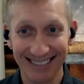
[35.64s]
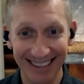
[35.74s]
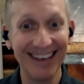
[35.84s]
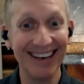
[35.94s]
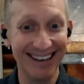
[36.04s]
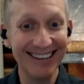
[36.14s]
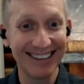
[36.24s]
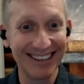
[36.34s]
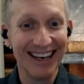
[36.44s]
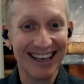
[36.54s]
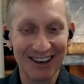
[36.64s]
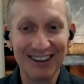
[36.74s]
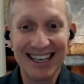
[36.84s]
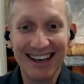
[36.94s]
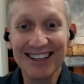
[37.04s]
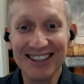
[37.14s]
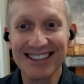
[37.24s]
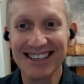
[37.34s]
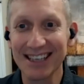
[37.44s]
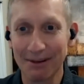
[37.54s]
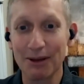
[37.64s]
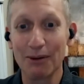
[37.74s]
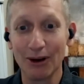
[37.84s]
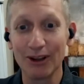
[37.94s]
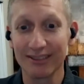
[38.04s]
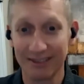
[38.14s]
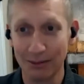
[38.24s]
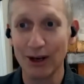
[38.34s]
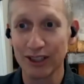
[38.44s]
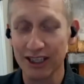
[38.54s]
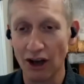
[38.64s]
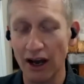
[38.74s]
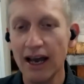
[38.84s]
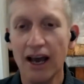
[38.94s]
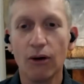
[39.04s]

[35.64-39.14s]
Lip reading: Yeah. So intelligence is something that we all desire.